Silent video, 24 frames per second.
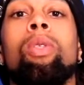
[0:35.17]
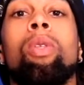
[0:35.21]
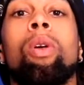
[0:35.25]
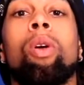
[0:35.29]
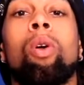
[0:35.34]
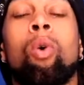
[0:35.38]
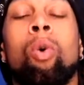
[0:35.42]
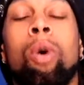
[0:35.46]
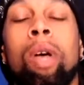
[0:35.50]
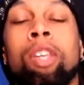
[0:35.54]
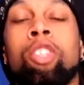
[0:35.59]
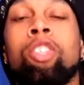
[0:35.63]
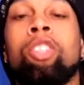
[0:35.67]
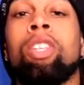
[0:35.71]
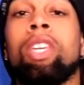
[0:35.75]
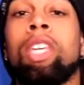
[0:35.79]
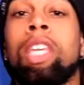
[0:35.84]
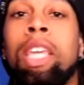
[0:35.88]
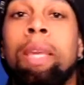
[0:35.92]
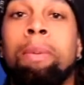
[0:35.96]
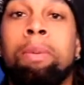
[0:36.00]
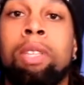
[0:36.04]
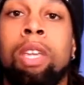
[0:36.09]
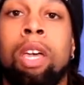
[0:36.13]
the question
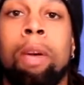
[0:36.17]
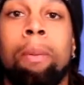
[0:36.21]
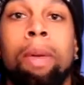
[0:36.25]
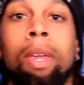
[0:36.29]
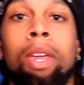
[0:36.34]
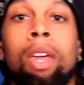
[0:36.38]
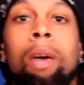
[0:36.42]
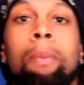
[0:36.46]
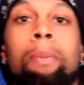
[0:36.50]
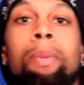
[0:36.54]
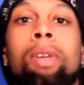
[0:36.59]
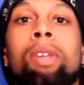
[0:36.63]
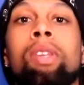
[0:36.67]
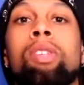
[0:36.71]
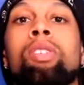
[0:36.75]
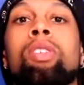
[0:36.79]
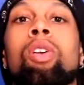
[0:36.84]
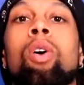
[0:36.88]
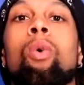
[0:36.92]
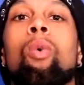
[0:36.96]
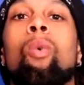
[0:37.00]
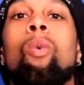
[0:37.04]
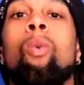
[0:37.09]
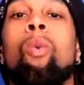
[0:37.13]
that keeps coming up is,
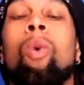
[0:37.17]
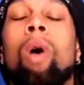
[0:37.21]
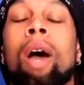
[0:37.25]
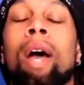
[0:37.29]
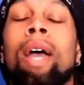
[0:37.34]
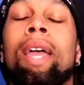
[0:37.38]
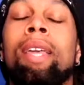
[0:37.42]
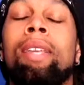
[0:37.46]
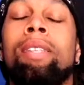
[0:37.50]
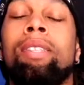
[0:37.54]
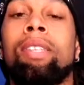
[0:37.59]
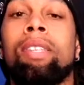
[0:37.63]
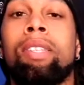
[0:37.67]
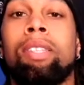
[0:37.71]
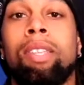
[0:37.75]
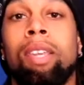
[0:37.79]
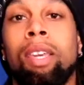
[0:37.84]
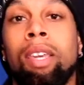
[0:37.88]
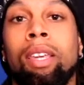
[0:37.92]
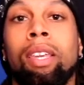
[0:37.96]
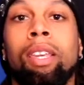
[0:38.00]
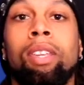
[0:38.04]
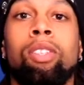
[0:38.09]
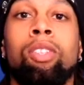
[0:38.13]
why is it
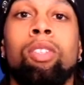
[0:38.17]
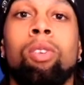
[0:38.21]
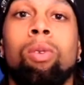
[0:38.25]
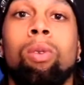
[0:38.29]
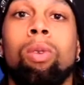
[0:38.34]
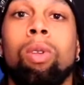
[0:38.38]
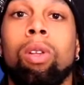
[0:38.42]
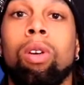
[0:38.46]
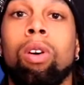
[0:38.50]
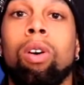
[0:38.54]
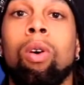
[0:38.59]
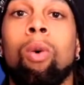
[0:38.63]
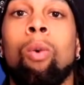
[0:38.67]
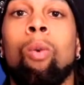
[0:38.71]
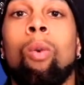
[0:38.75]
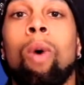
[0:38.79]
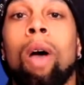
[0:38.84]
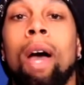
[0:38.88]
taking so long?